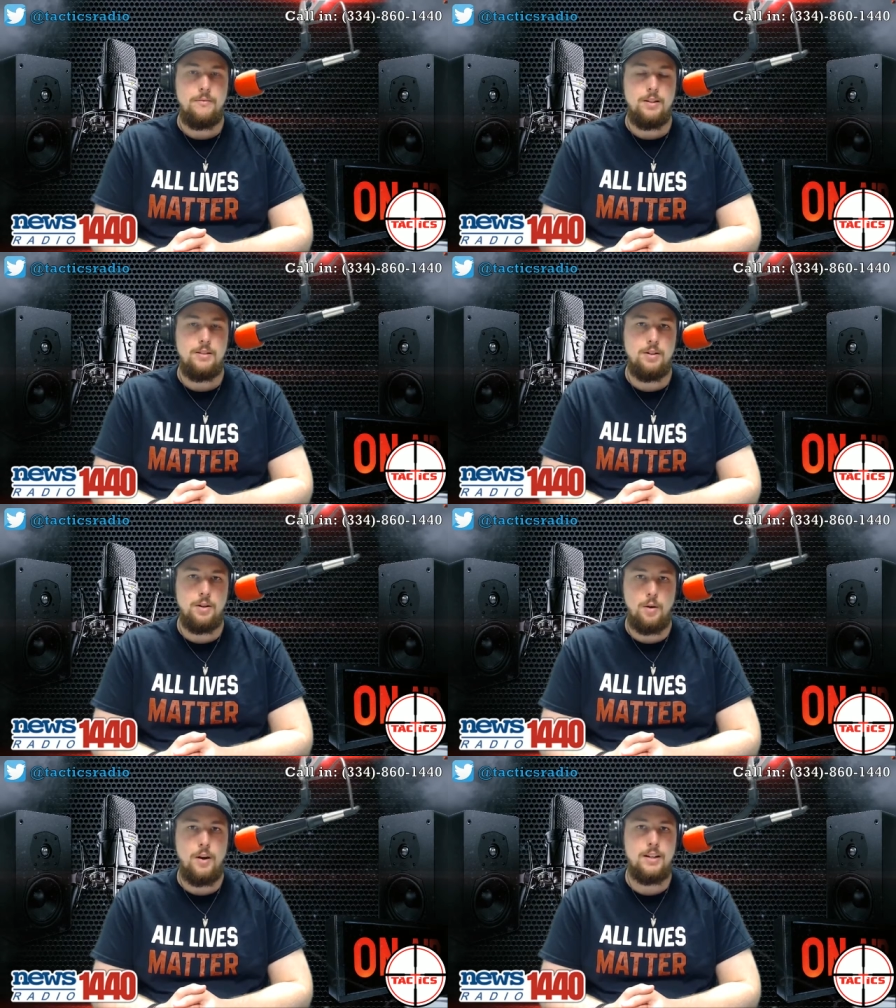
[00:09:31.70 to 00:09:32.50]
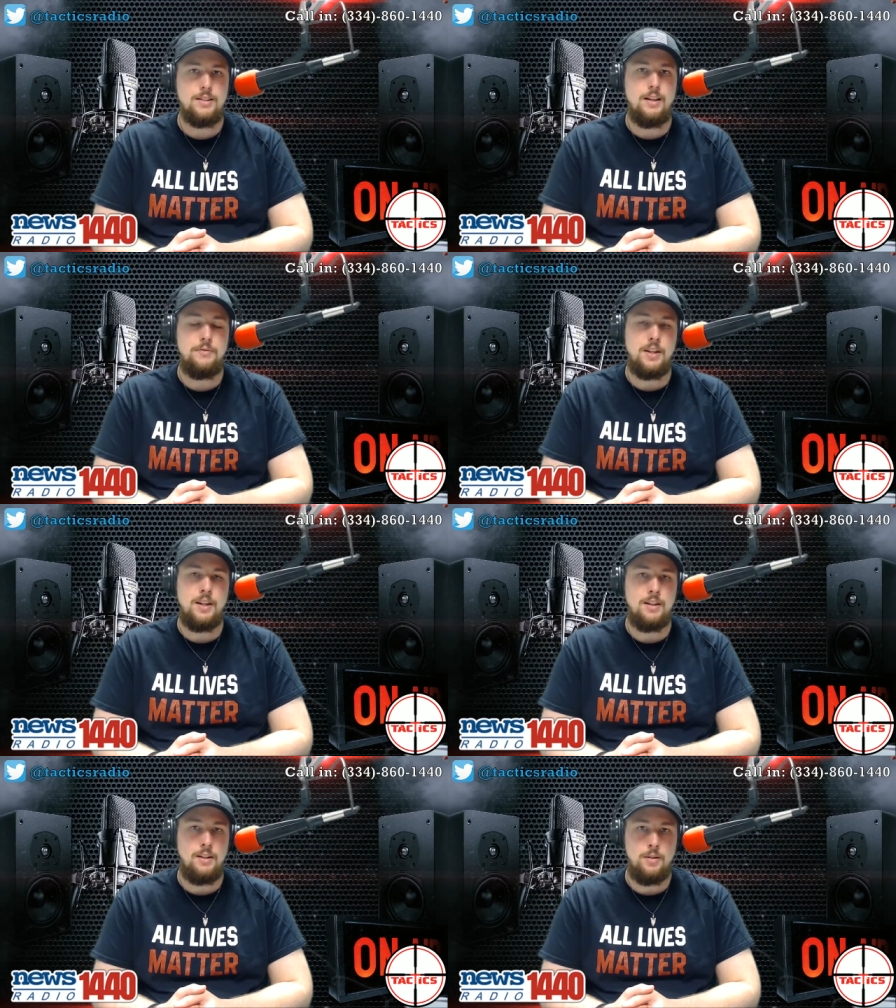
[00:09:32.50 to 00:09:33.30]
So, the greatest gift I
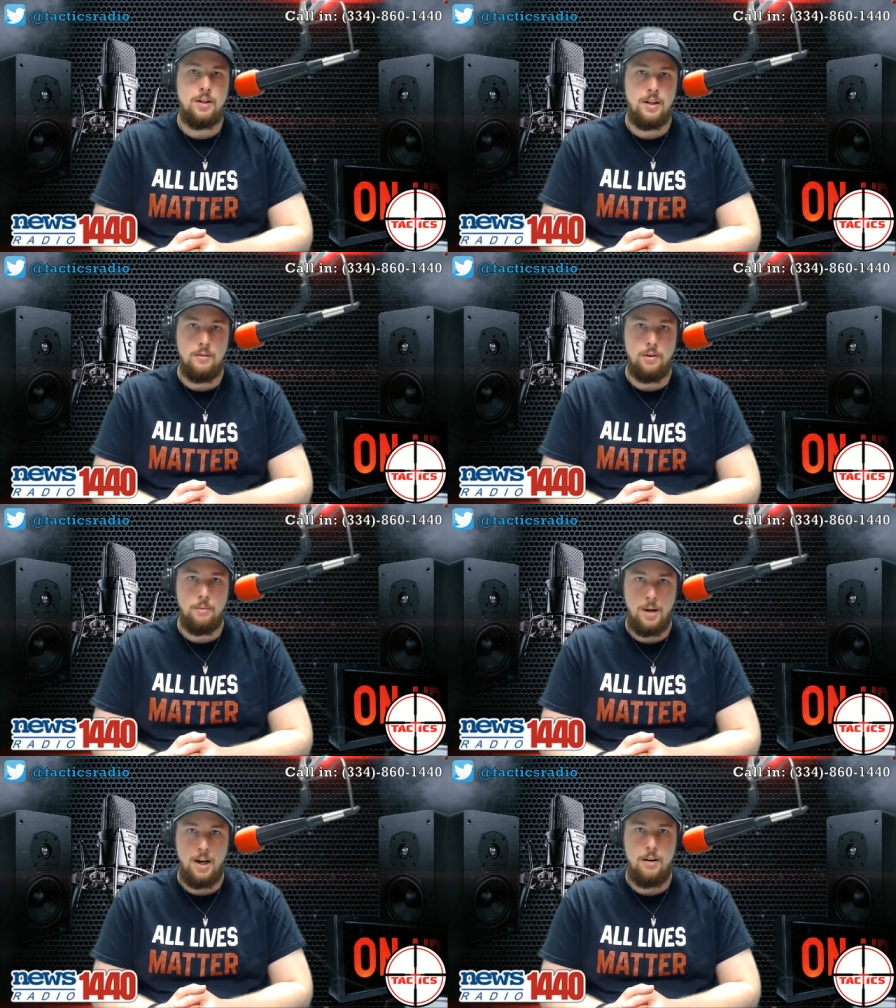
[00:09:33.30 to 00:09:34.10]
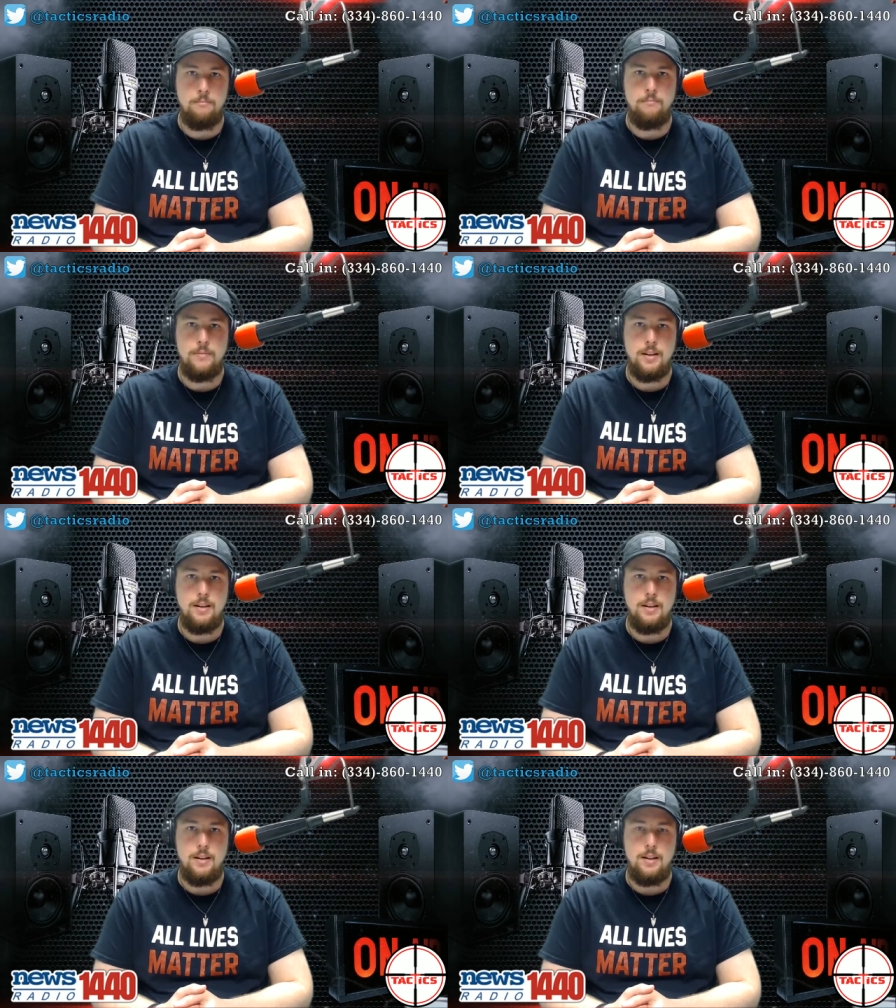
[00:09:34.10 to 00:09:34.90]
think that you can give your mom
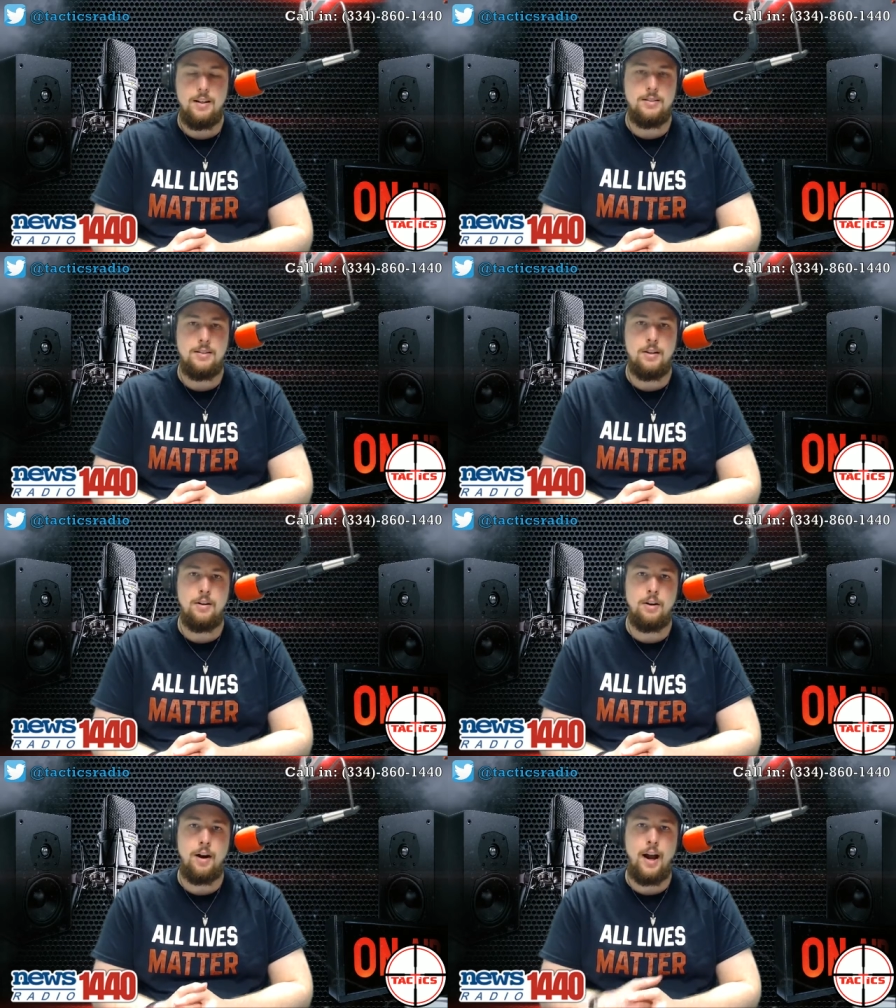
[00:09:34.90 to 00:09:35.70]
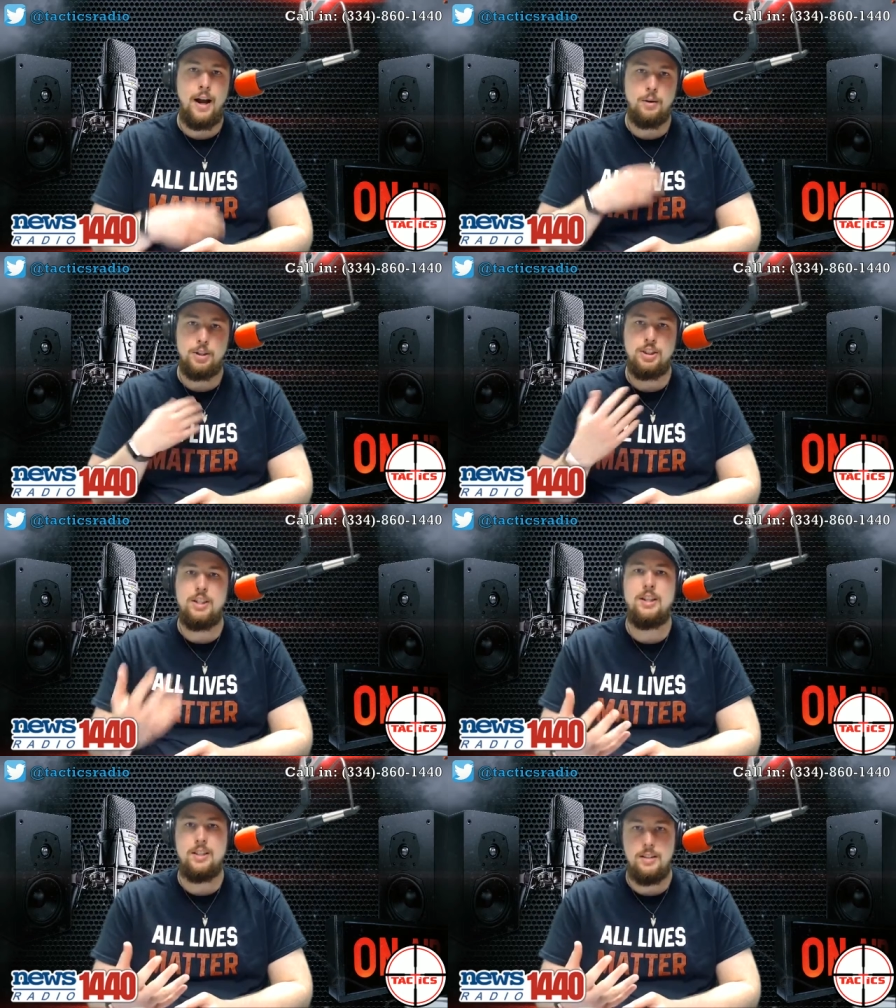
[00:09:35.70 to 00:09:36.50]
is to tell her how
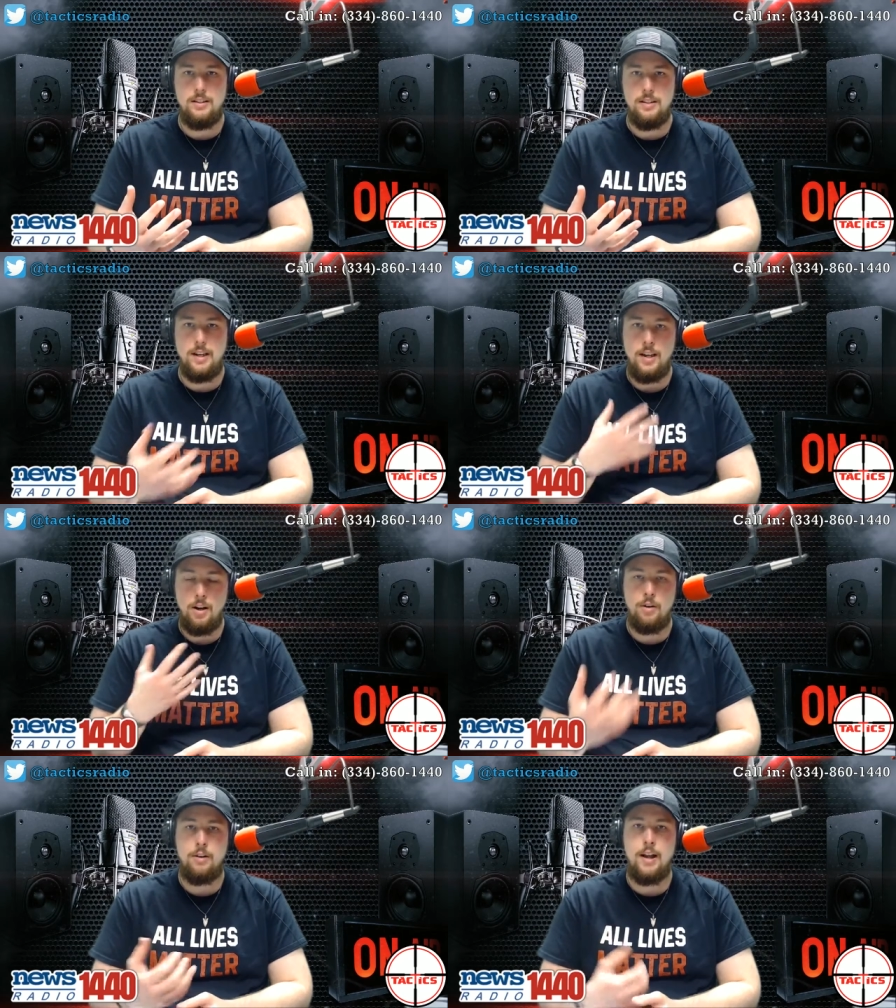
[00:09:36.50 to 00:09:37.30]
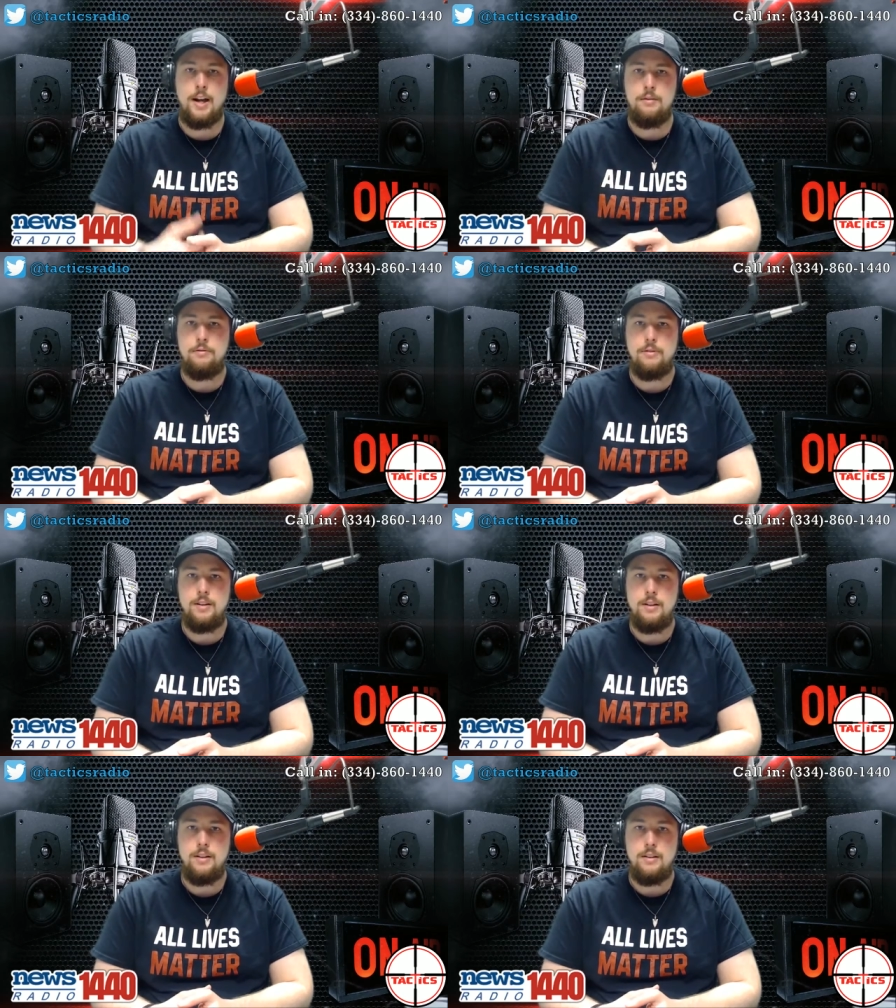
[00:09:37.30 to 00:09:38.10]
she, in her life,
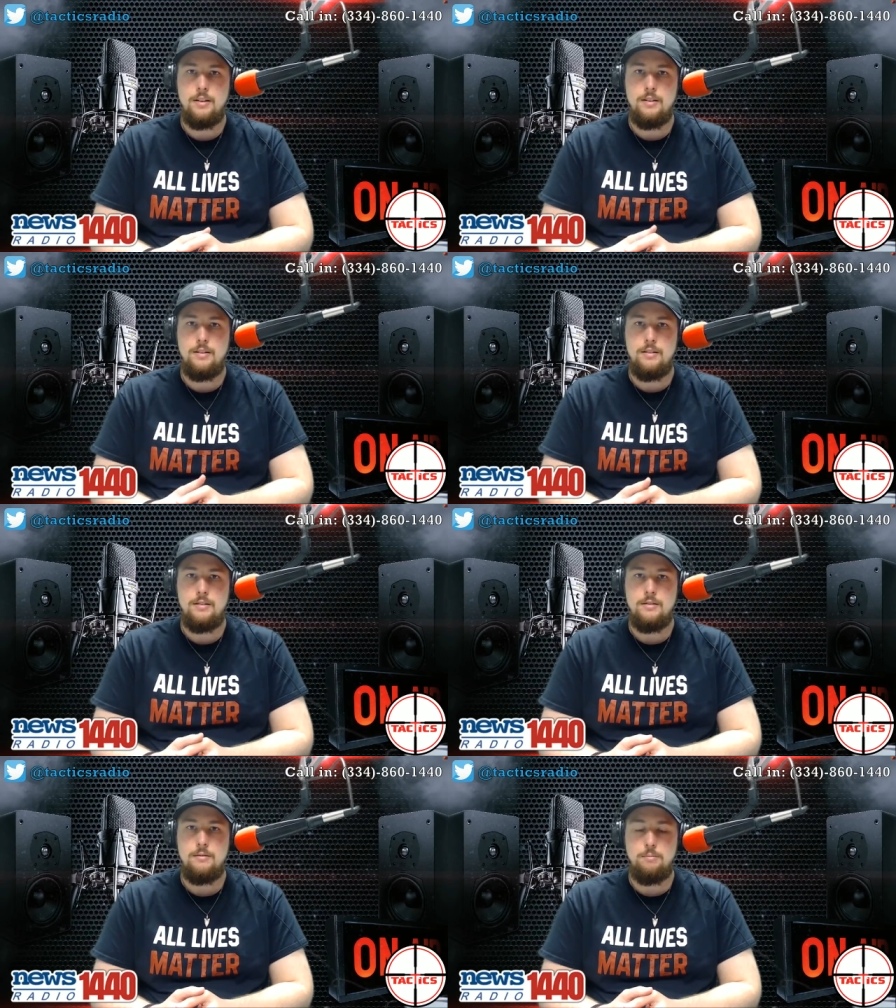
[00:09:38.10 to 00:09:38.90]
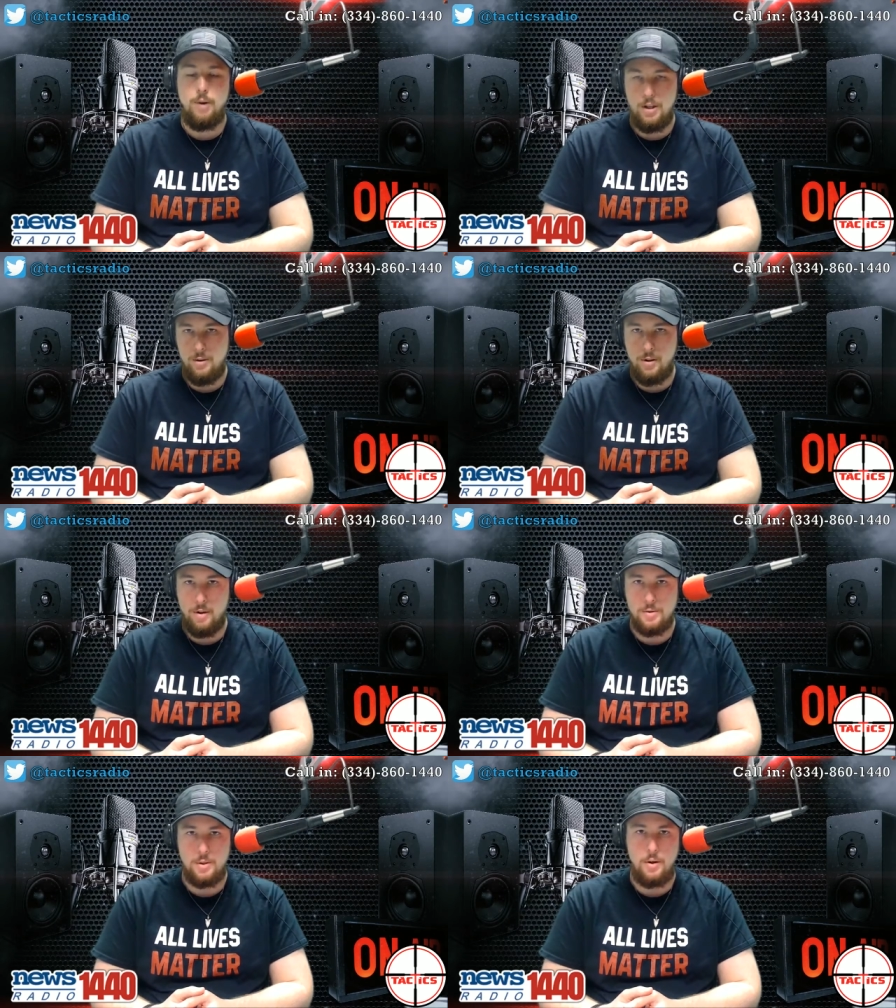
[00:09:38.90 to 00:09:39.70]
brought you
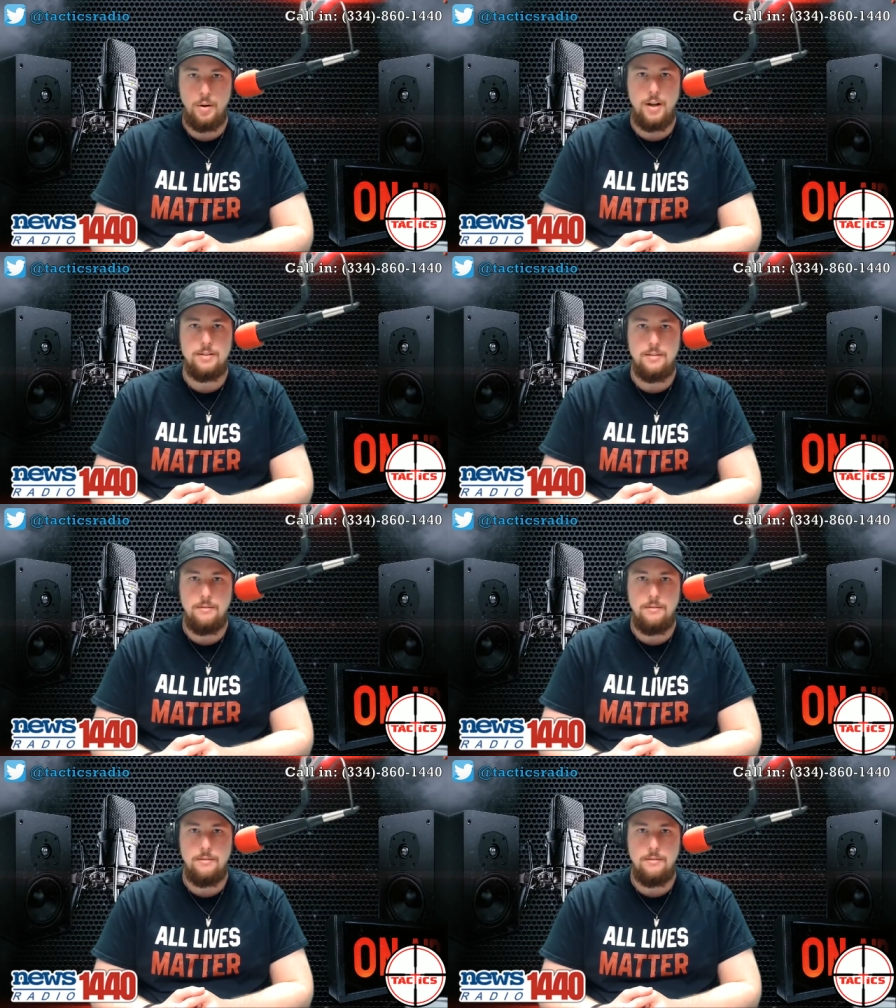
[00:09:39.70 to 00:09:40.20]
closer to Christ.